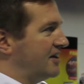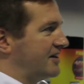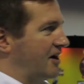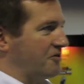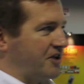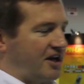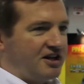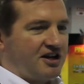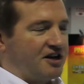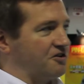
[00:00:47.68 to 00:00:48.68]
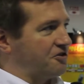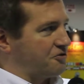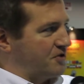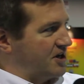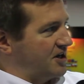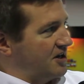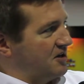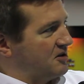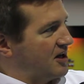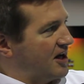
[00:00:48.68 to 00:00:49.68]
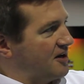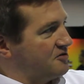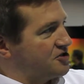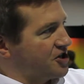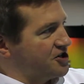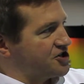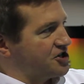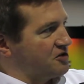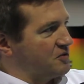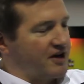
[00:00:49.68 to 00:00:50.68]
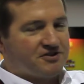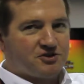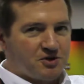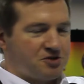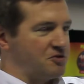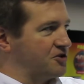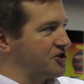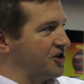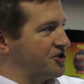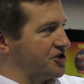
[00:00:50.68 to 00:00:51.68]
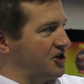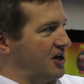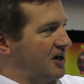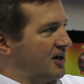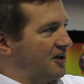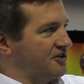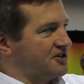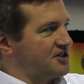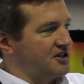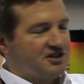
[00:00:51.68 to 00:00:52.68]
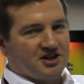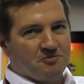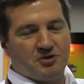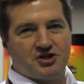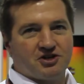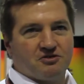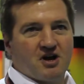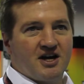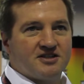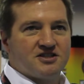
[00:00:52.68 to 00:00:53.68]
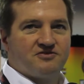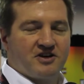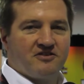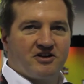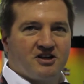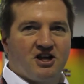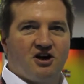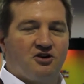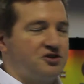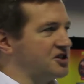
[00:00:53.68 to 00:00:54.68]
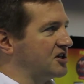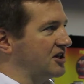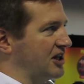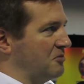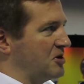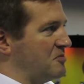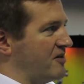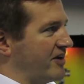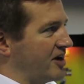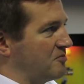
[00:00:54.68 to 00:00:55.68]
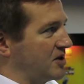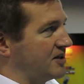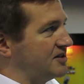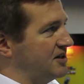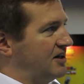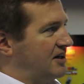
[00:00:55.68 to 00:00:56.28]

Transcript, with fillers: Now with the 8903 uh, charger, we have a switch mode charger, and you can see the temperature rise is very, very low, just a little bit above ambient,